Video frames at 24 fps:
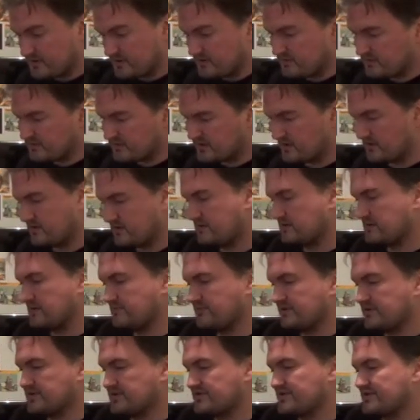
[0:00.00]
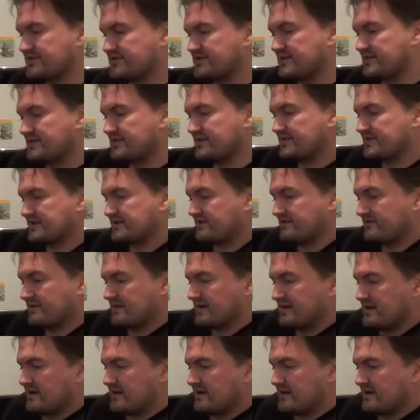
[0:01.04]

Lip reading: Okay, that'd be interesting in itself.